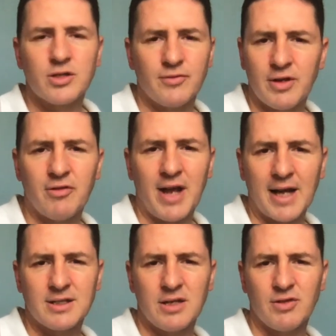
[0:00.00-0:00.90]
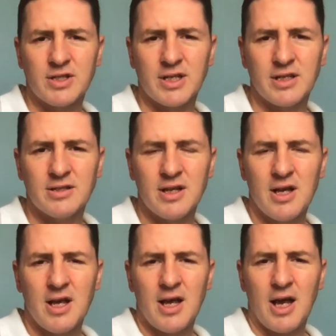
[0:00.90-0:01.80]
of different activities.
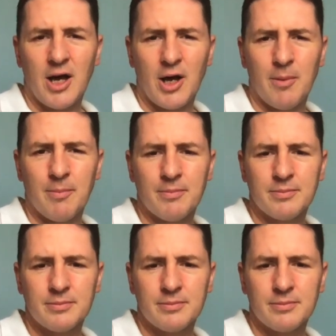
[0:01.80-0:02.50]
And